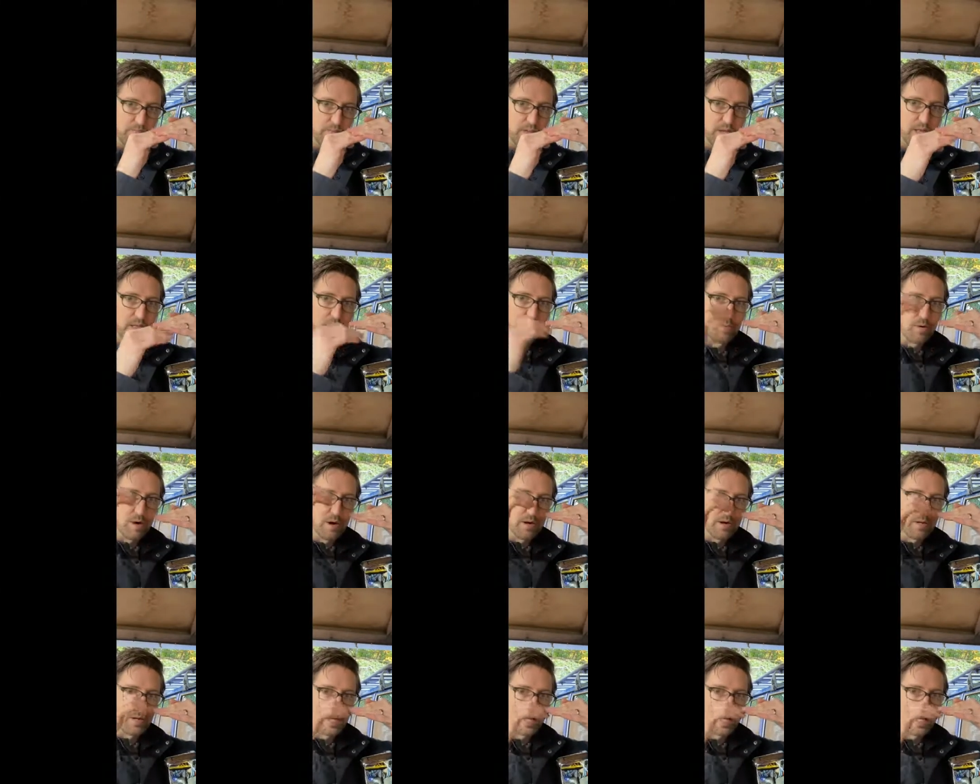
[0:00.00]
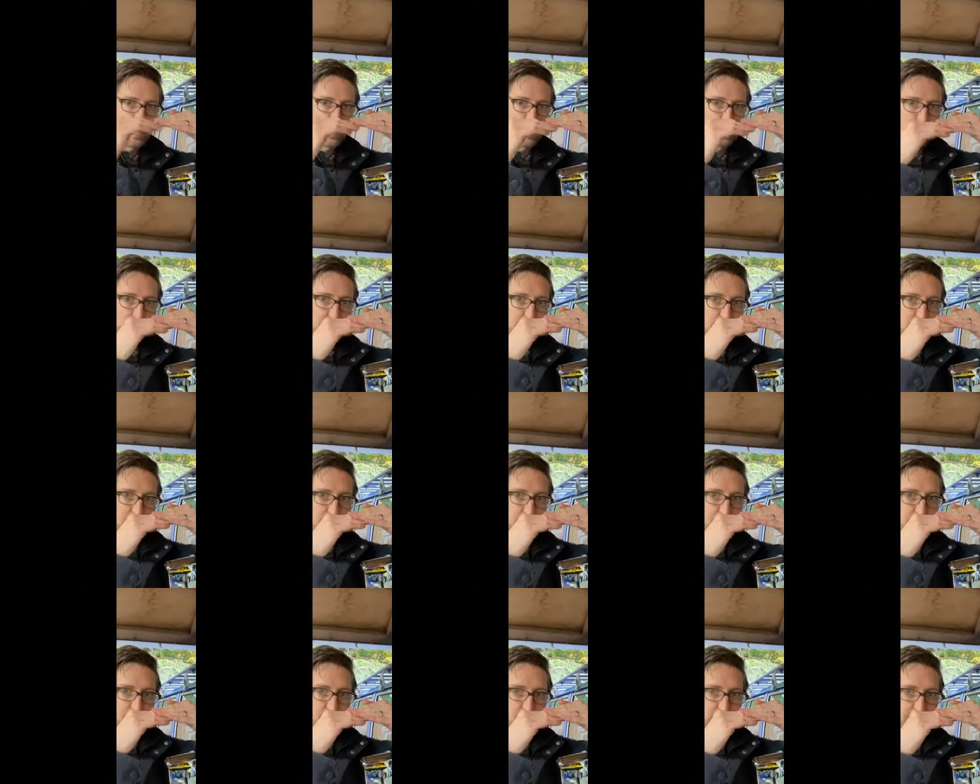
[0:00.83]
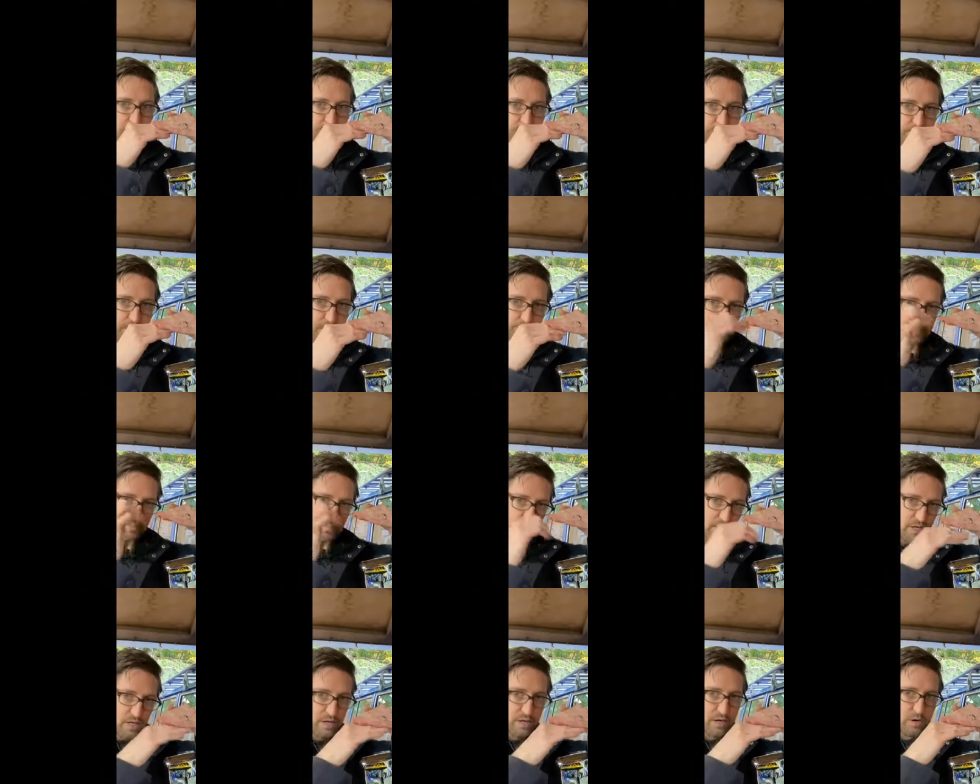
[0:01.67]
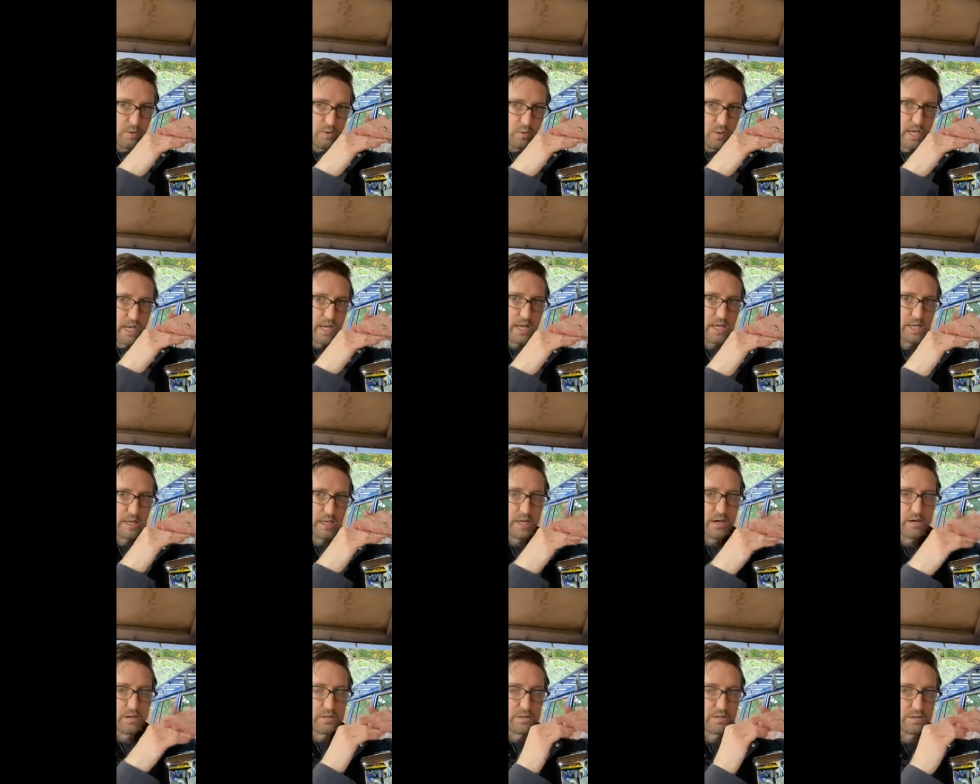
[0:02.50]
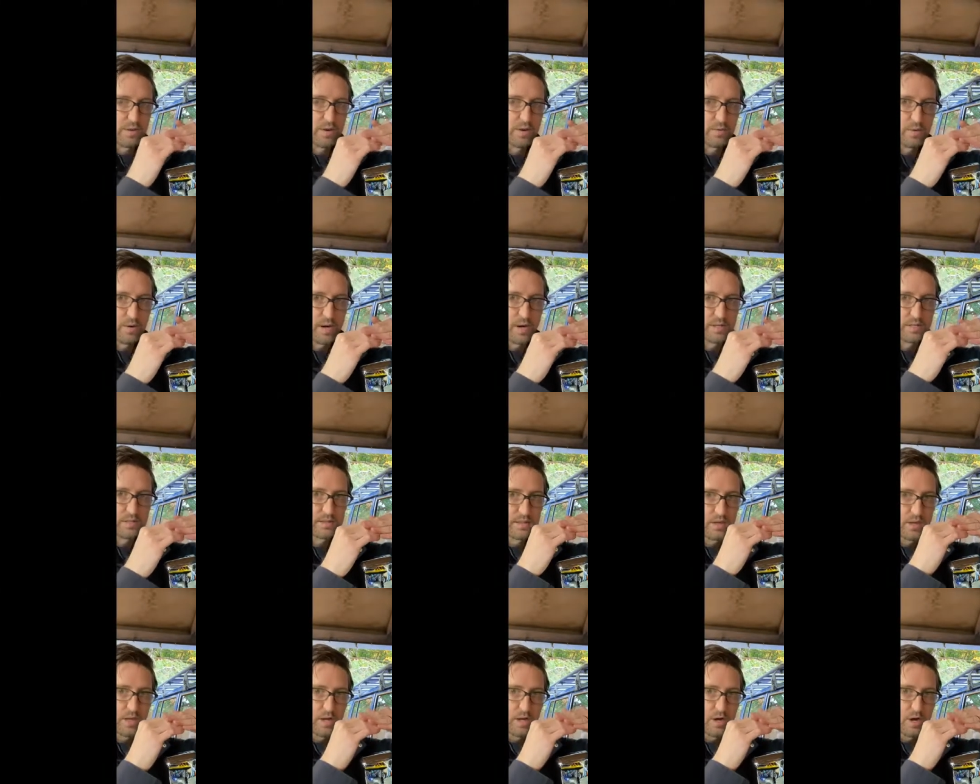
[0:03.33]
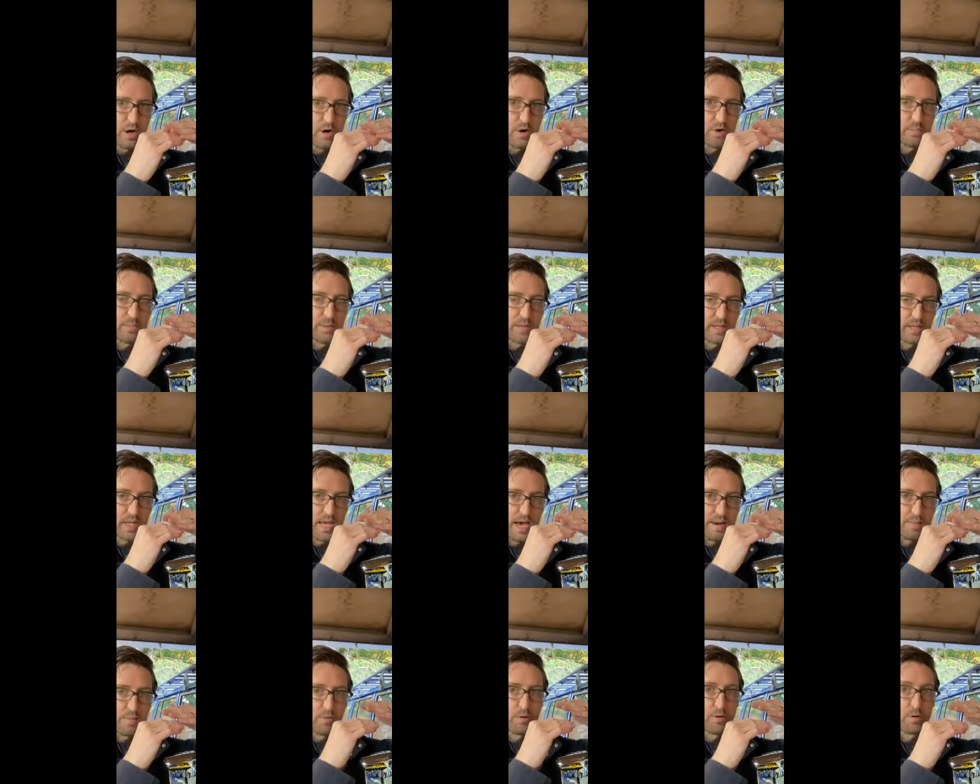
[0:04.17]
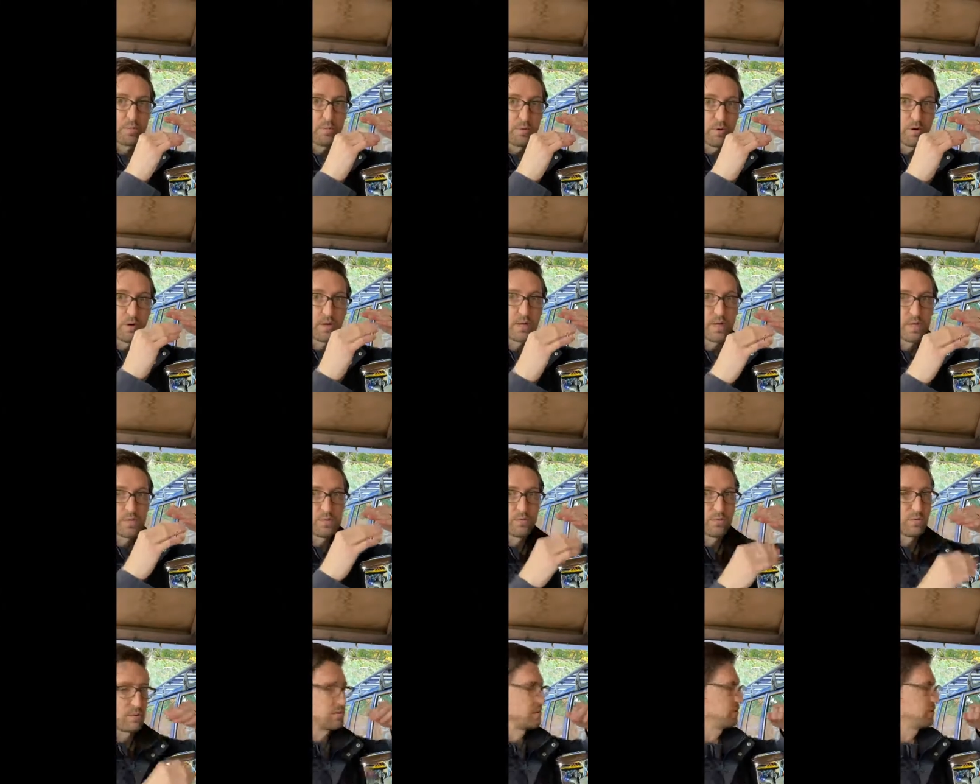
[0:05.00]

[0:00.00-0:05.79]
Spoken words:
And the water can get into the metal here, you know, wick in there, start rust, open the gap more and more, and it gets worse